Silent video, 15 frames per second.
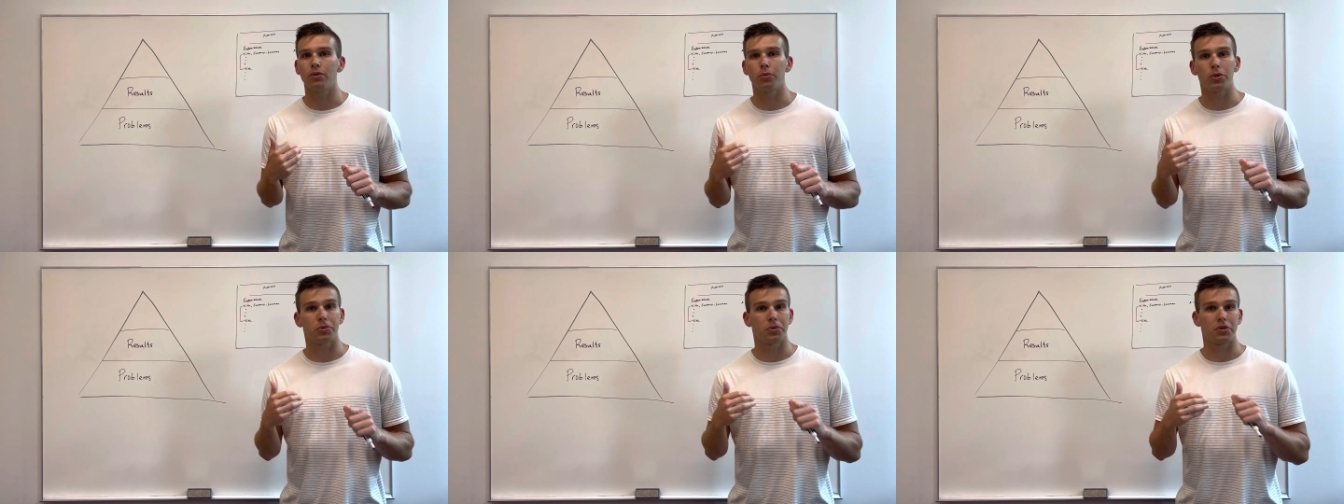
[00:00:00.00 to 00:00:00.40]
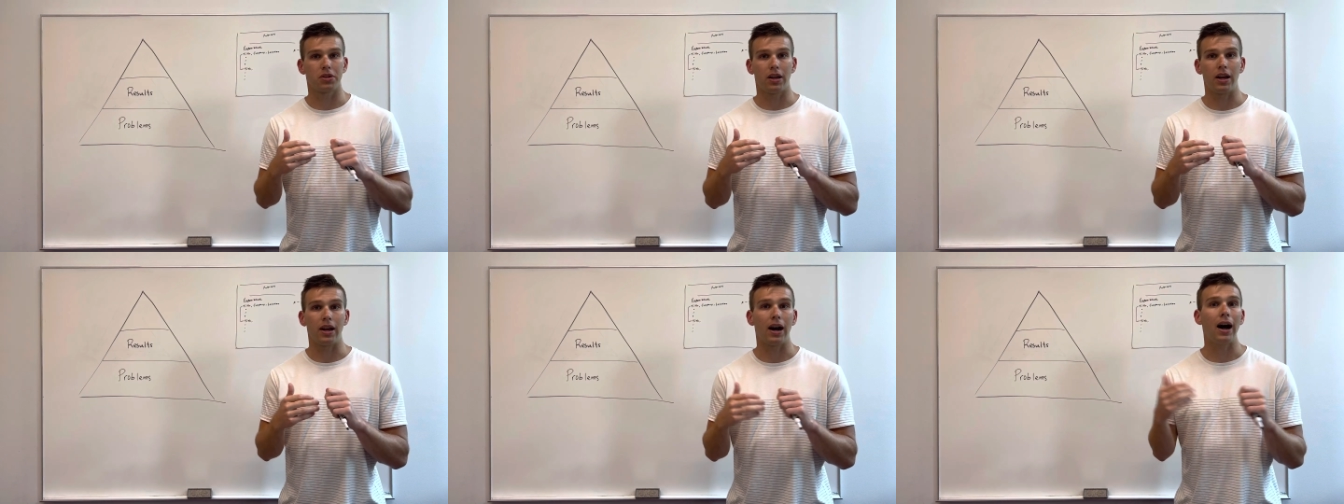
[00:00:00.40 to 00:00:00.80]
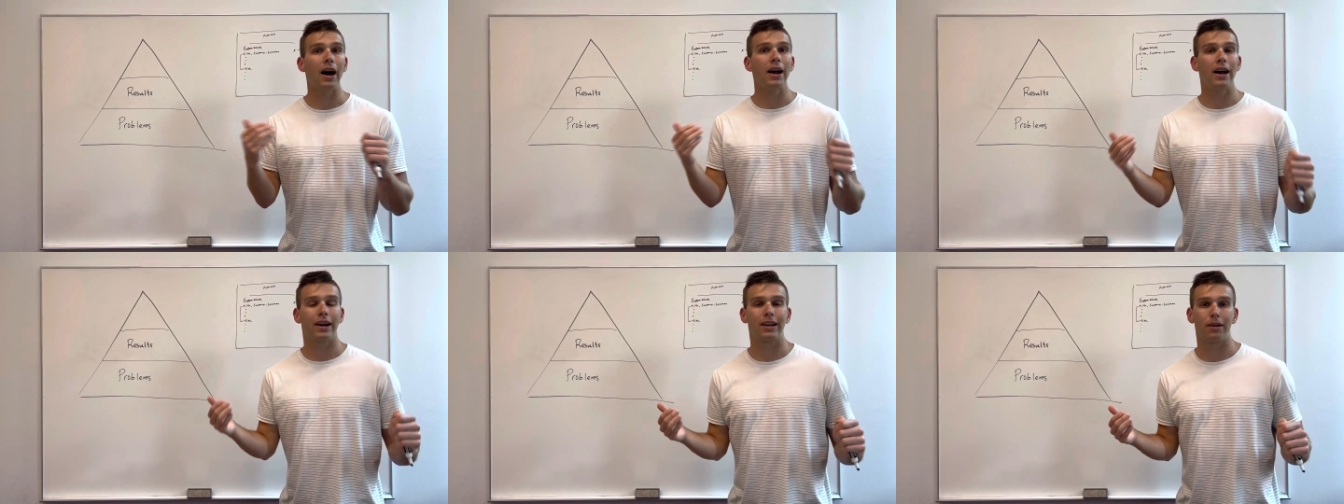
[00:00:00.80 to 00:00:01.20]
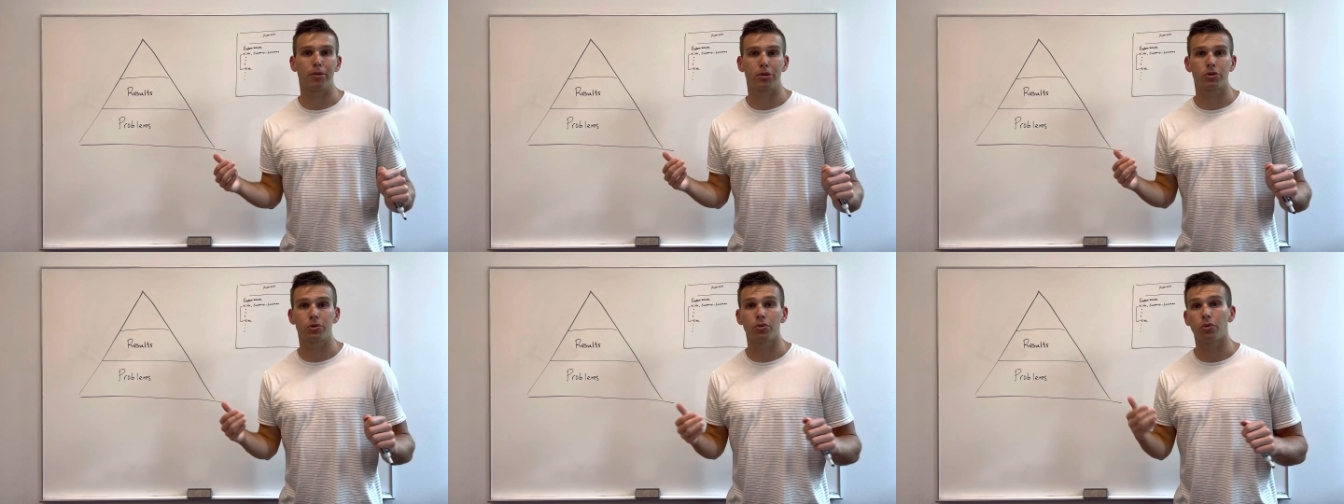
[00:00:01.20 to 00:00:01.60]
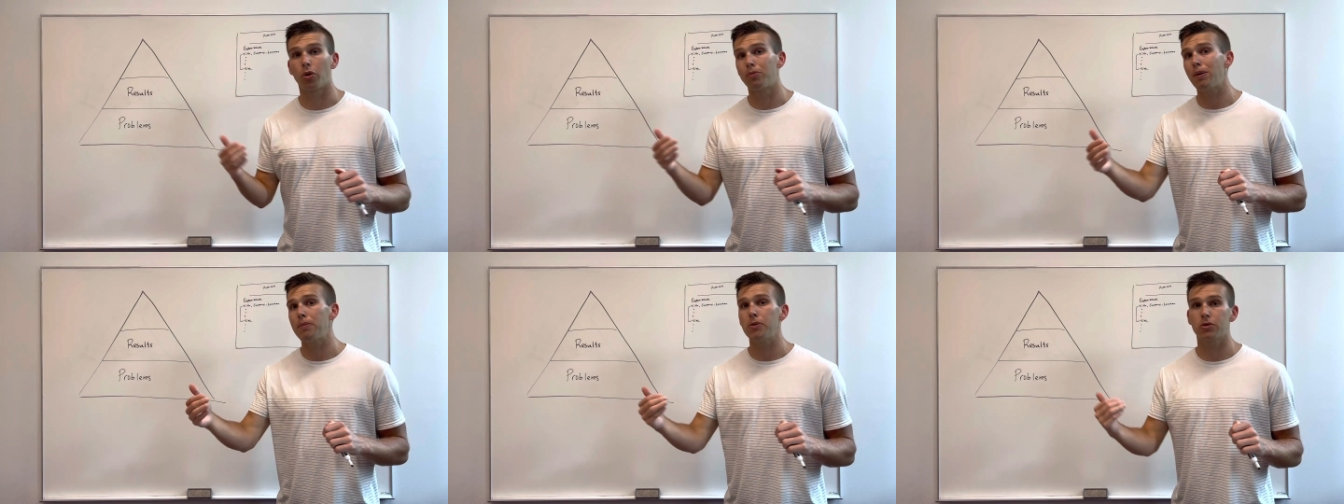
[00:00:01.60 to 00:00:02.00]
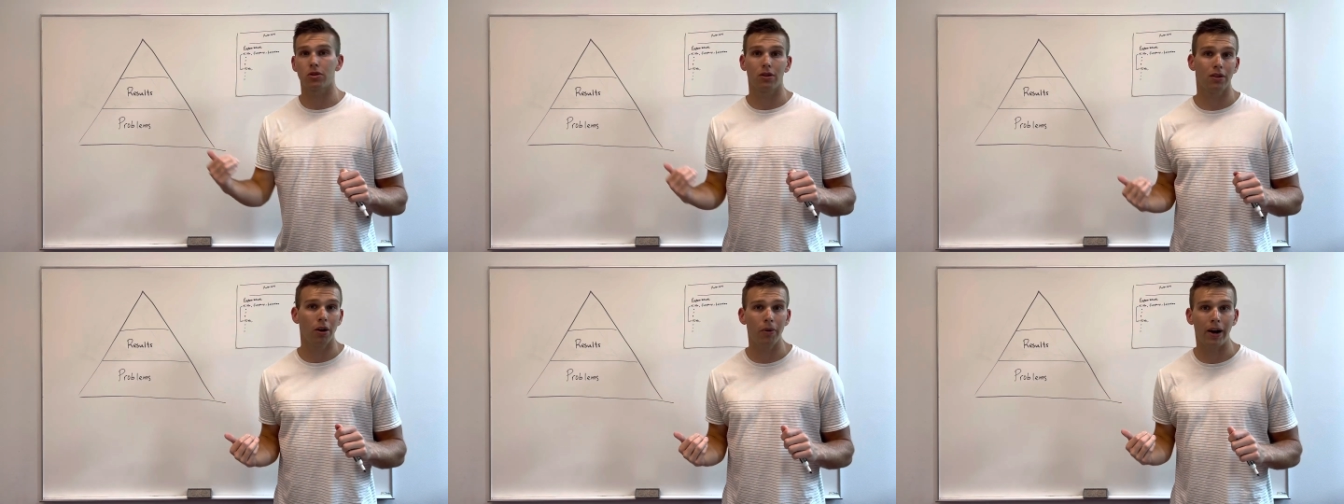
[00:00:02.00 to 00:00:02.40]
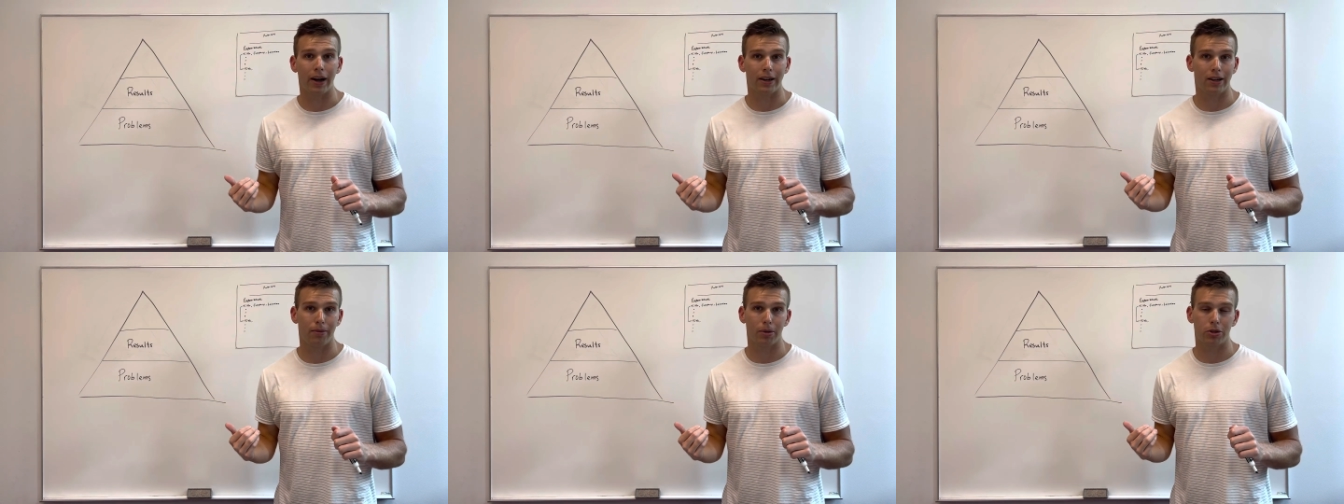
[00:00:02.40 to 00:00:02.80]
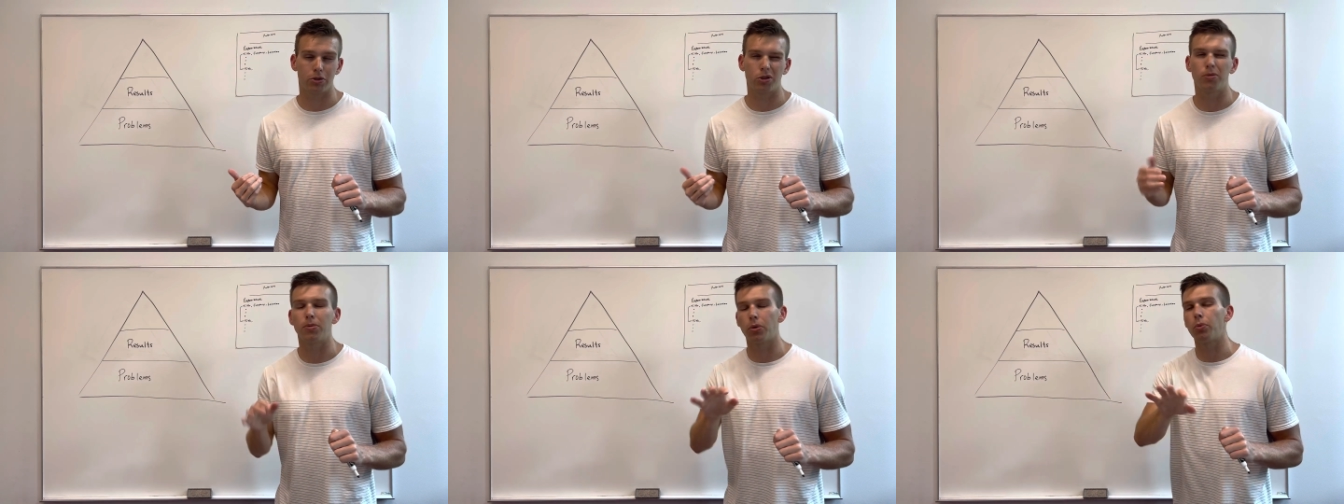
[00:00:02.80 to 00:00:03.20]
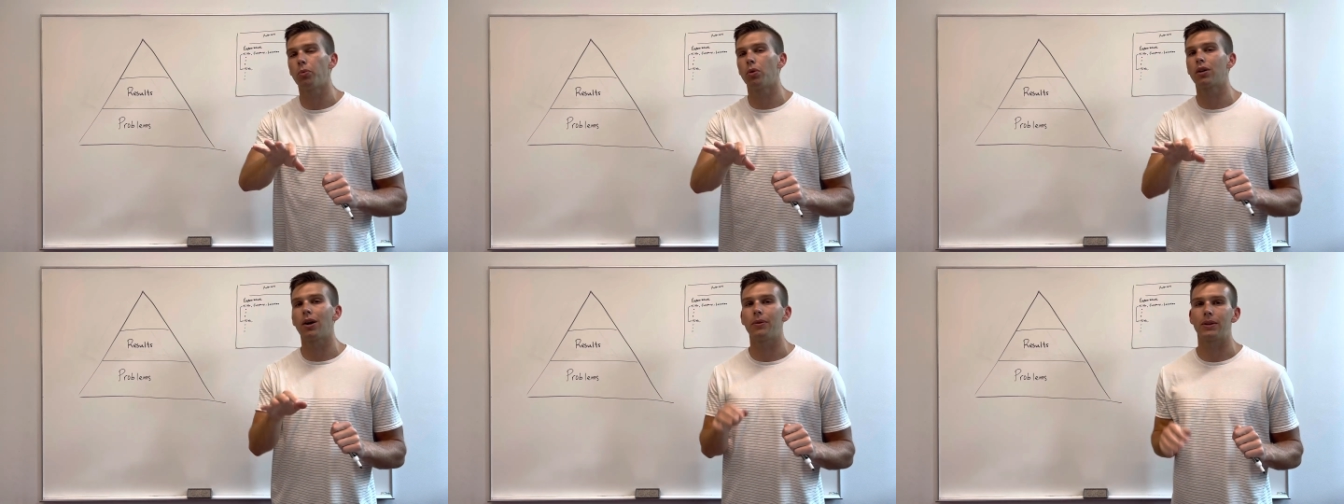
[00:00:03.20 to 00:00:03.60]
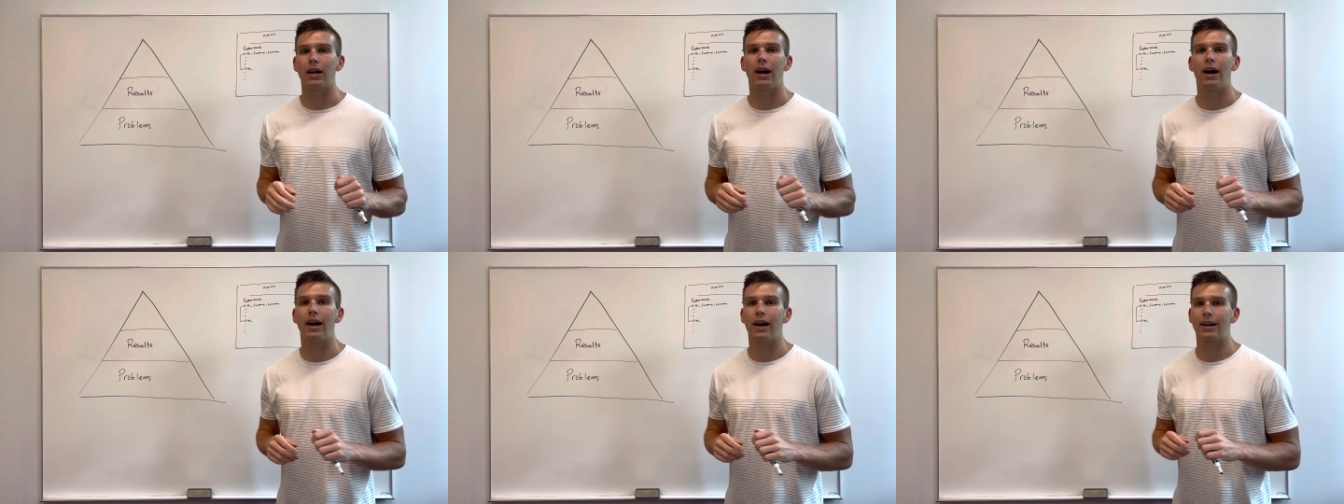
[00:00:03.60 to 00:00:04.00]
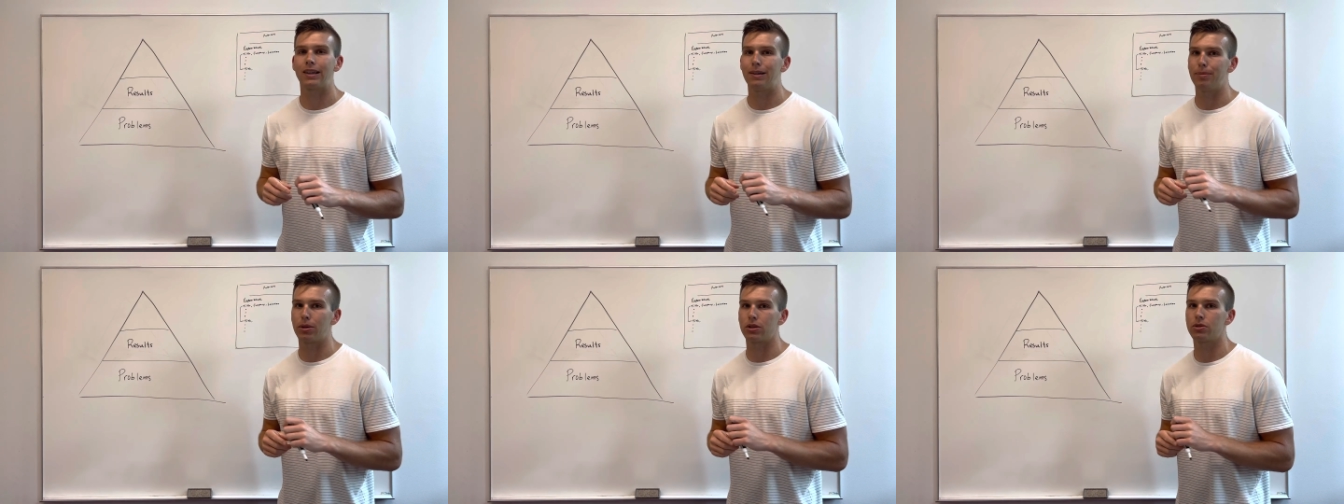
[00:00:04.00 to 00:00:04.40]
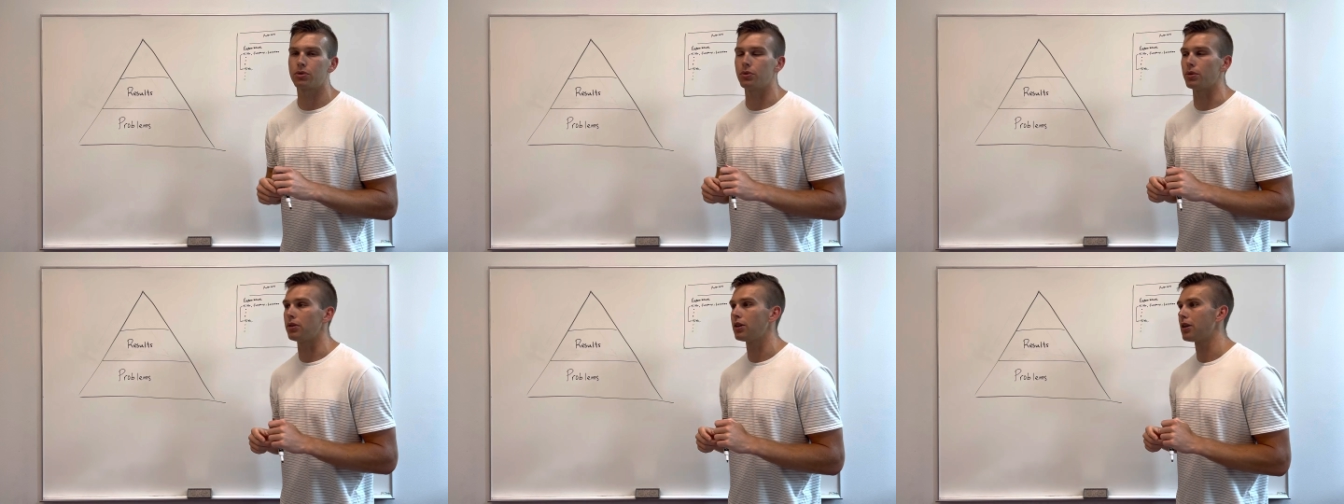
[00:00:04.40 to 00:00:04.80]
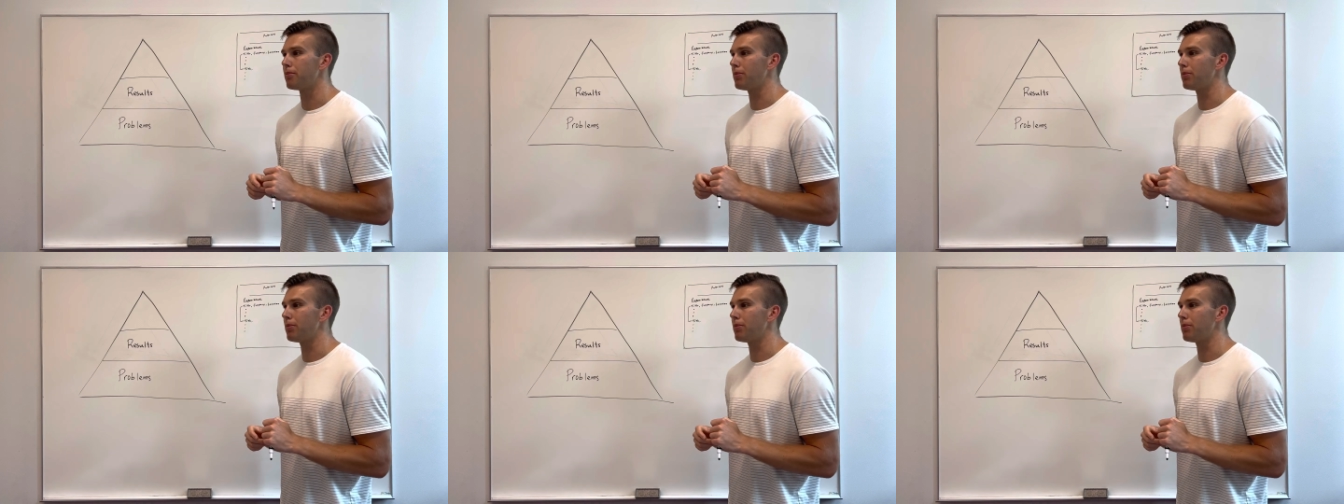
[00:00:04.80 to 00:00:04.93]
which was a high academic school, or maybe it was a low academic school, but we'll go with the high academic school.